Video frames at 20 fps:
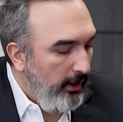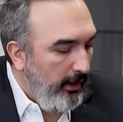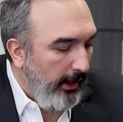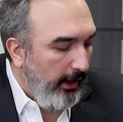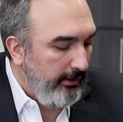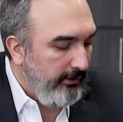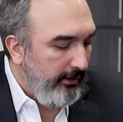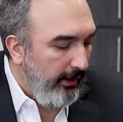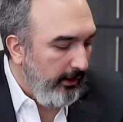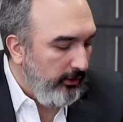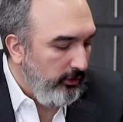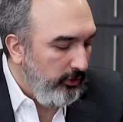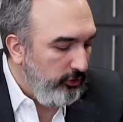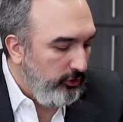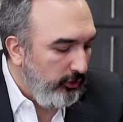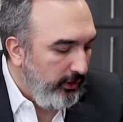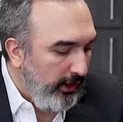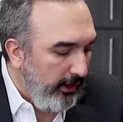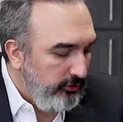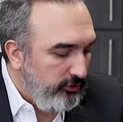and then
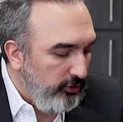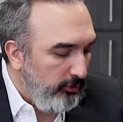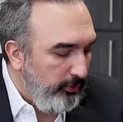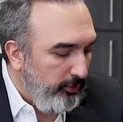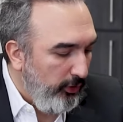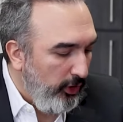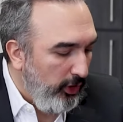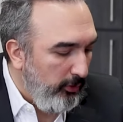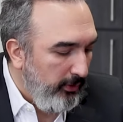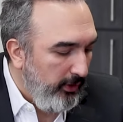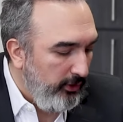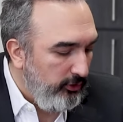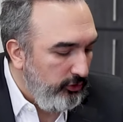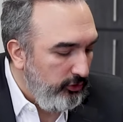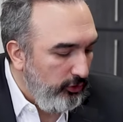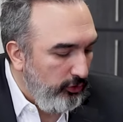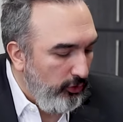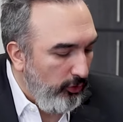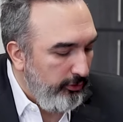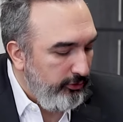you get your permit,
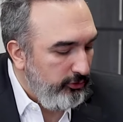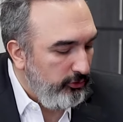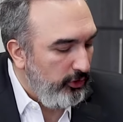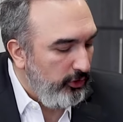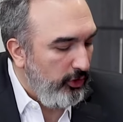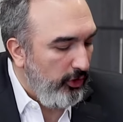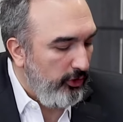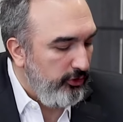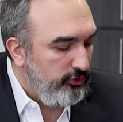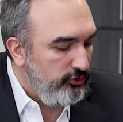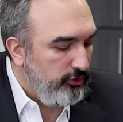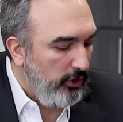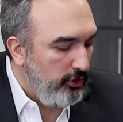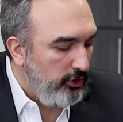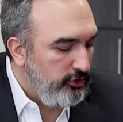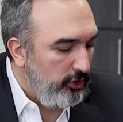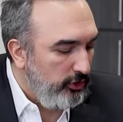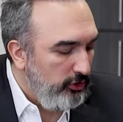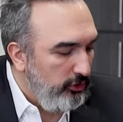you go through the construction,